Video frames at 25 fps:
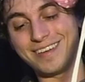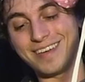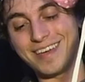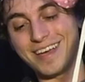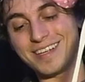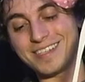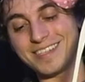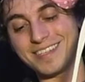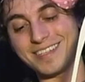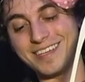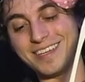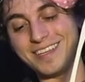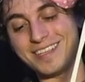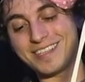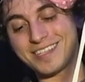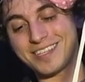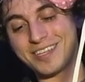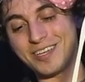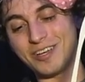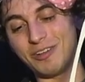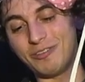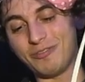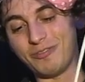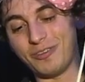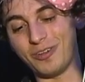Isn't he
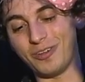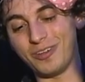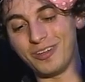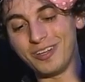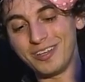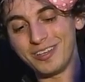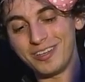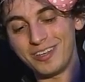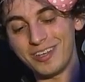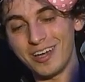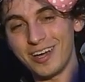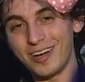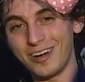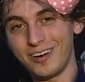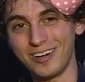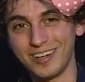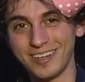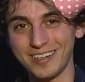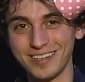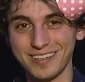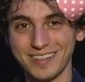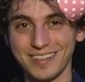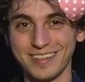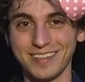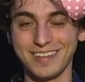skillful? No,
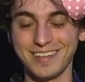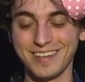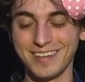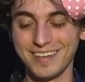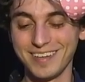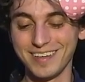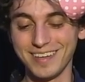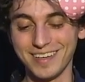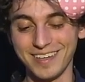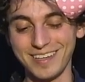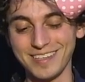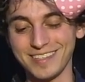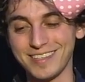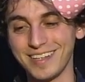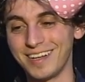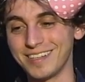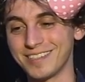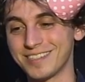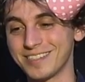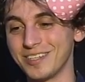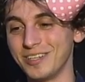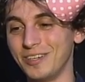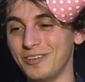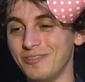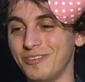he's
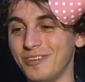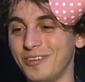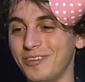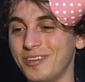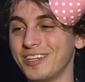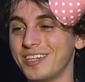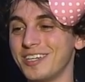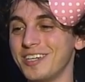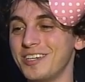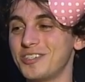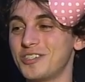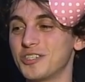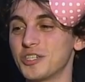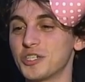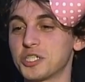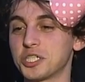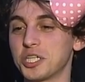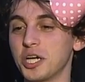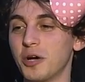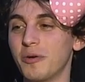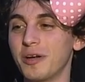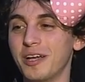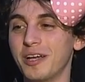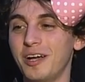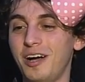not skillful. He's just
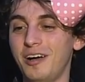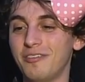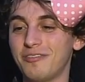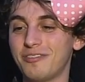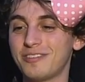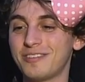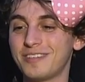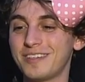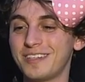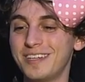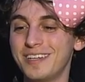showing off.